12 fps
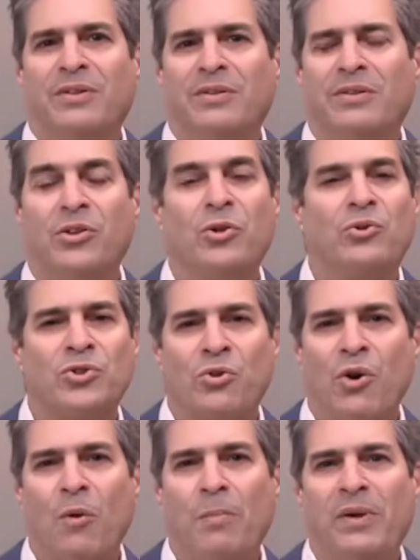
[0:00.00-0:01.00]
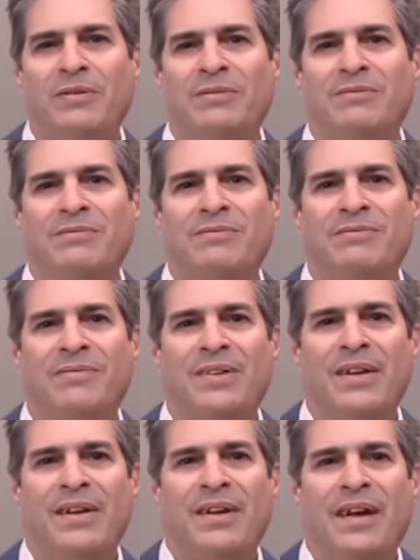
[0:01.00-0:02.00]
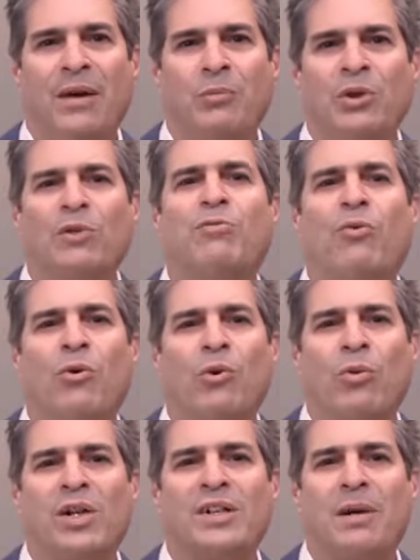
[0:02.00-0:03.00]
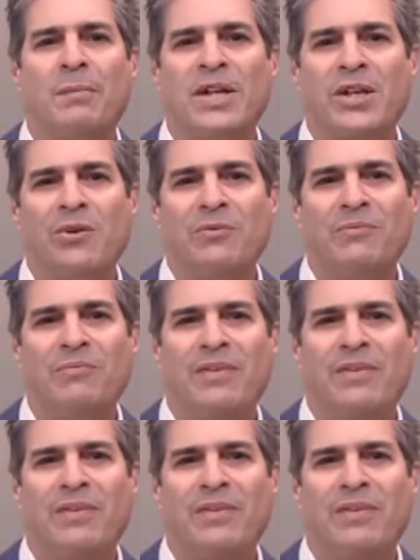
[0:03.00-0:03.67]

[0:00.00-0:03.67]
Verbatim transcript: The doors are open, and we look forward to welcoming you.